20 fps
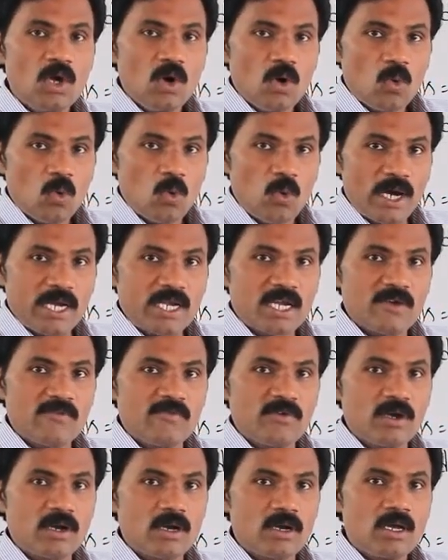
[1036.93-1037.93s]

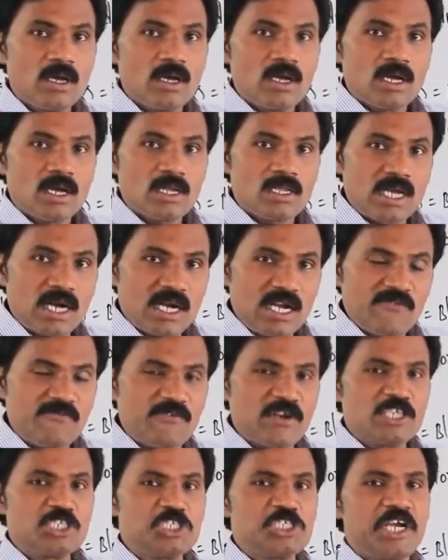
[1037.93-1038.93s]
Whatever the
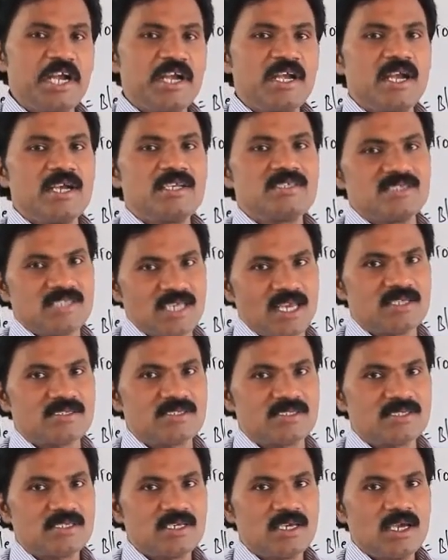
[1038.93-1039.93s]
differentiated
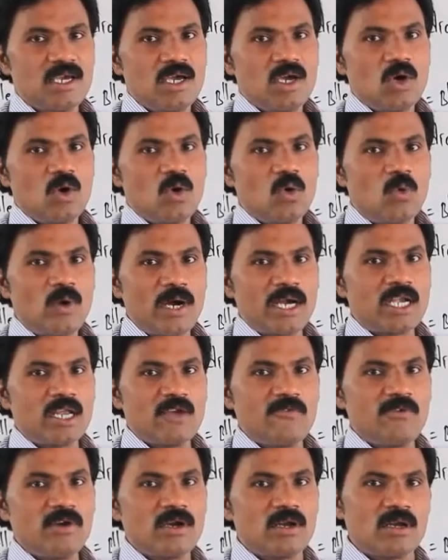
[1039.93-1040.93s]
cells,
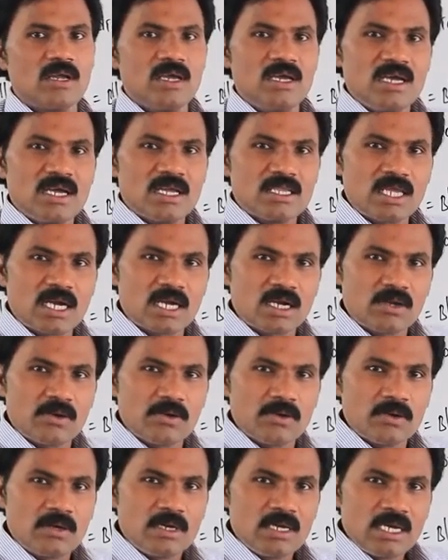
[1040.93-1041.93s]
whatever that
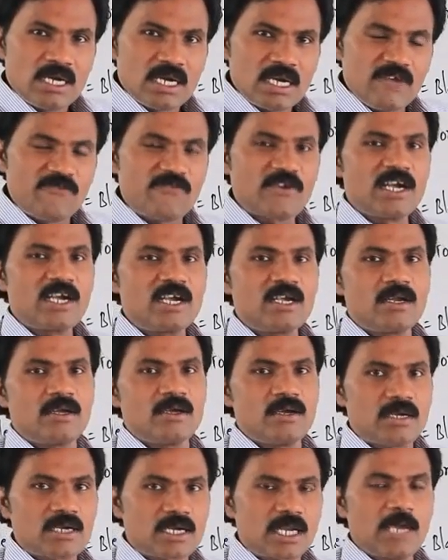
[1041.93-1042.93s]
different
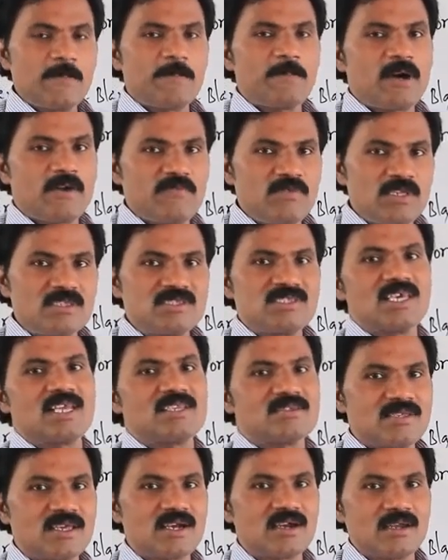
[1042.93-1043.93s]
type of these
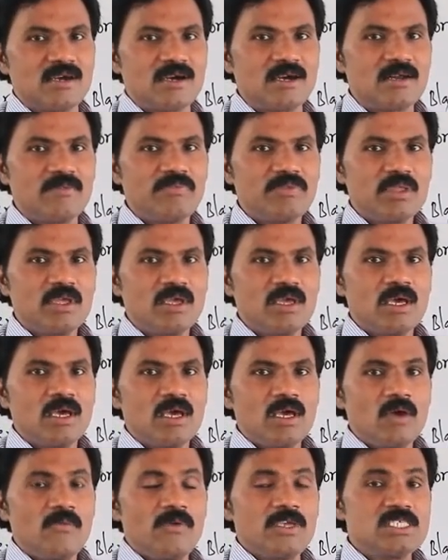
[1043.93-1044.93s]
cells and all,
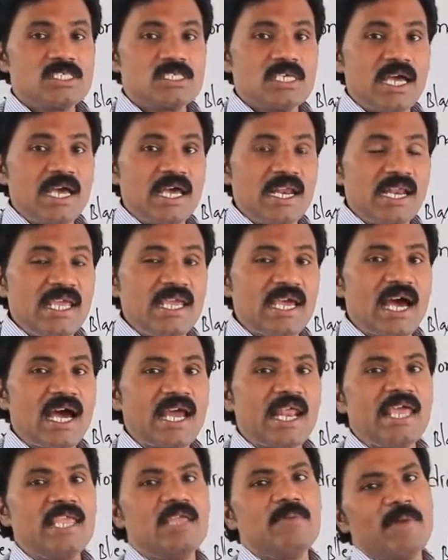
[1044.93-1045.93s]
which
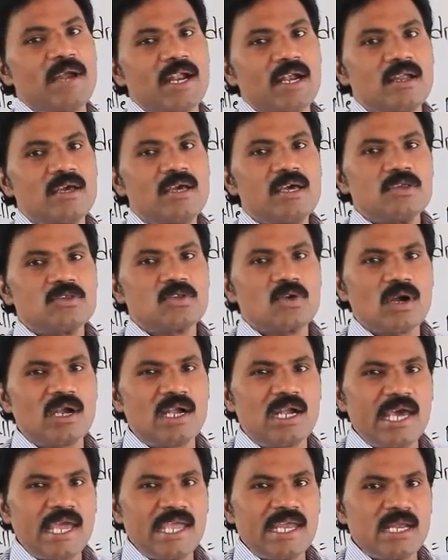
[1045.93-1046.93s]
rearrangement, so
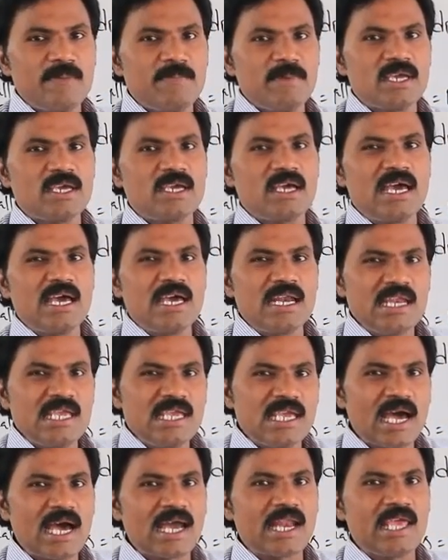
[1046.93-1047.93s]
dynamic
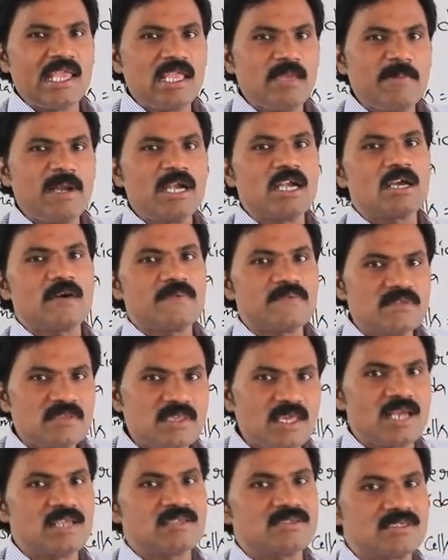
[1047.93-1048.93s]
rearrangement of
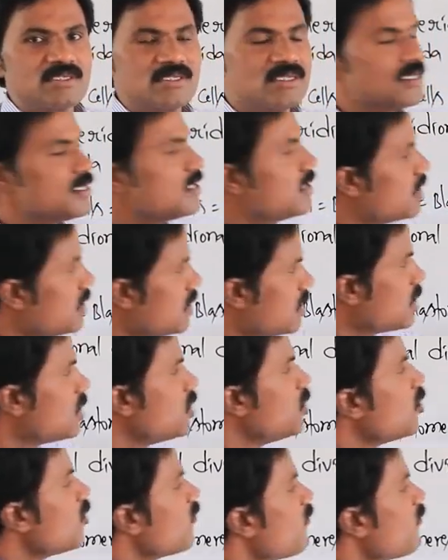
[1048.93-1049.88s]
cells due to